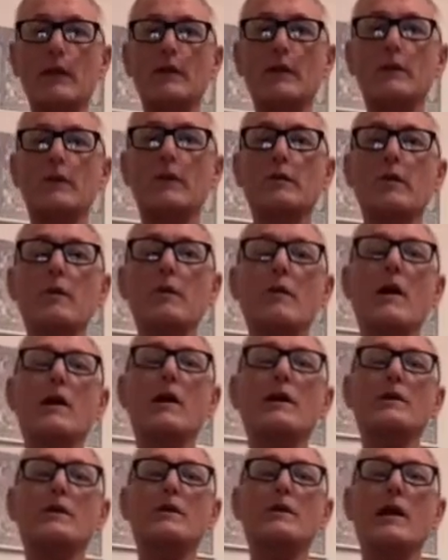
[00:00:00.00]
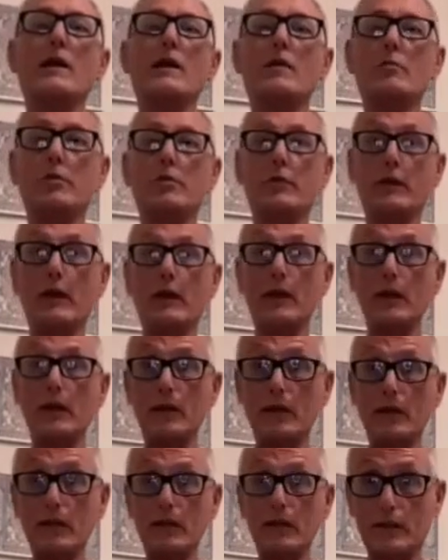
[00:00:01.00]
So we want to try to
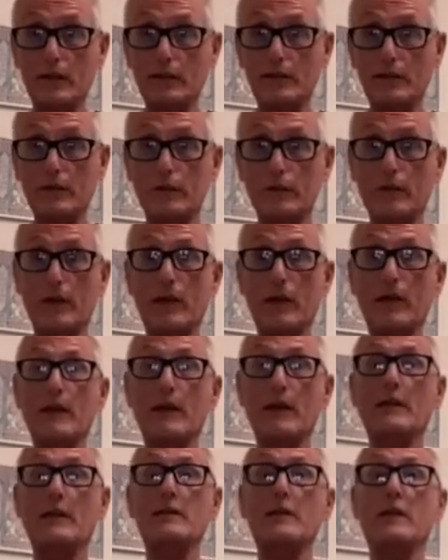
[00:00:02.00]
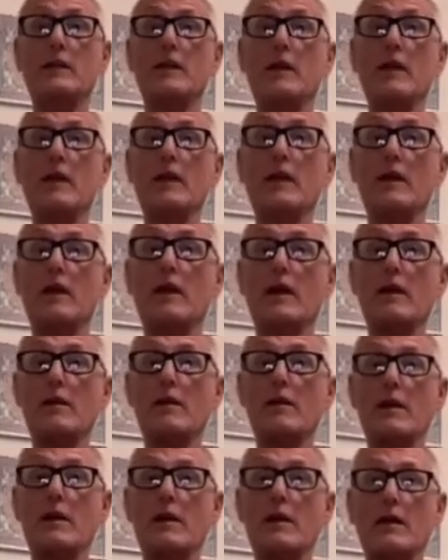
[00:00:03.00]
breathe this way as
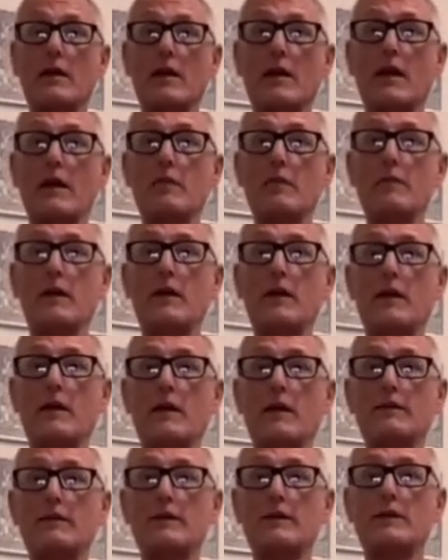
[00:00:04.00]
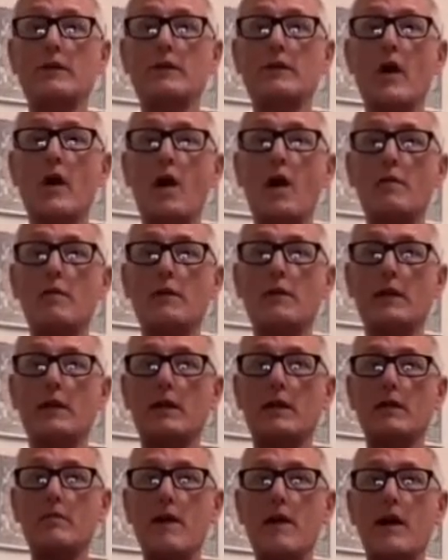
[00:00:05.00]
an element of just calming
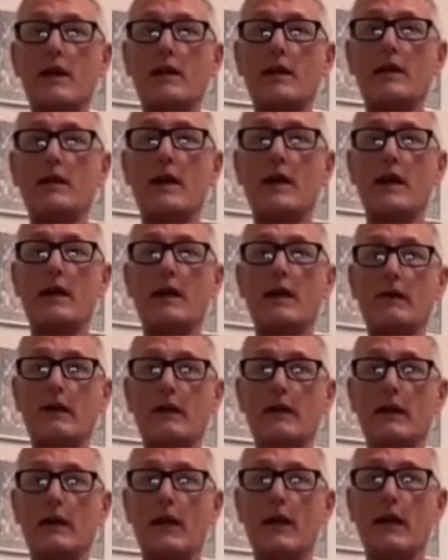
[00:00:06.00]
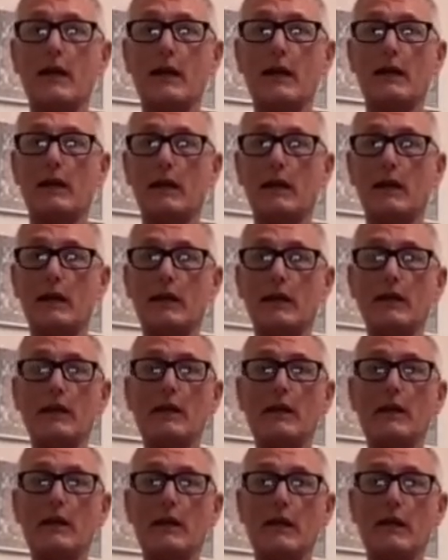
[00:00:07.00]
the body down and getting it
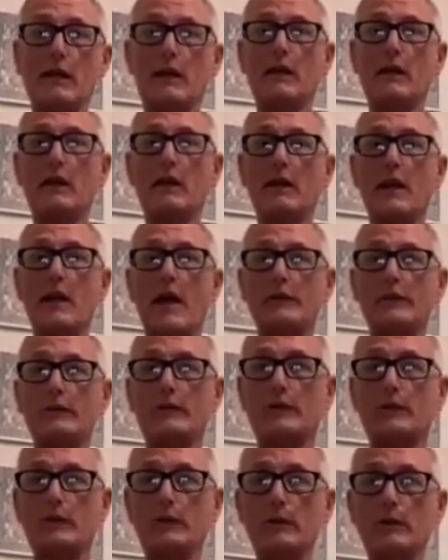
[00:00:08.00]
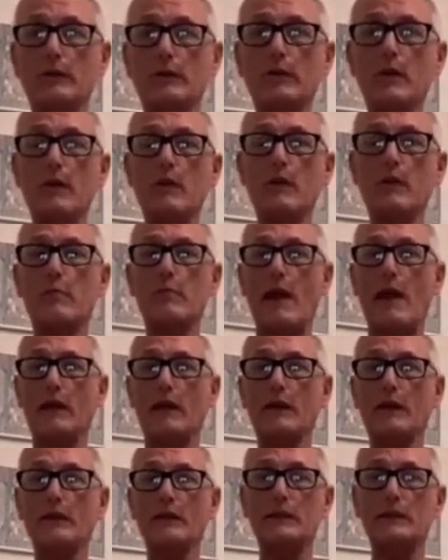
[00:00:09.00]
in a natural,
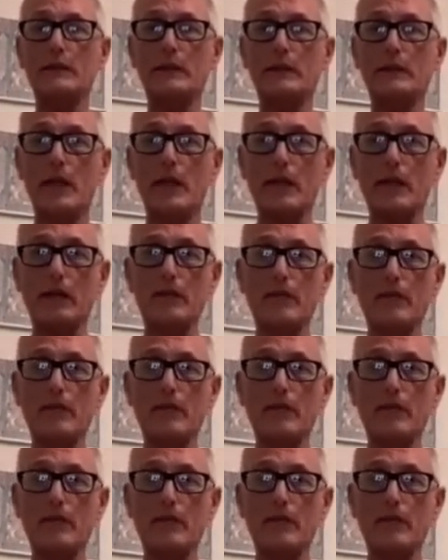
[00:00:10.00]
balanced state.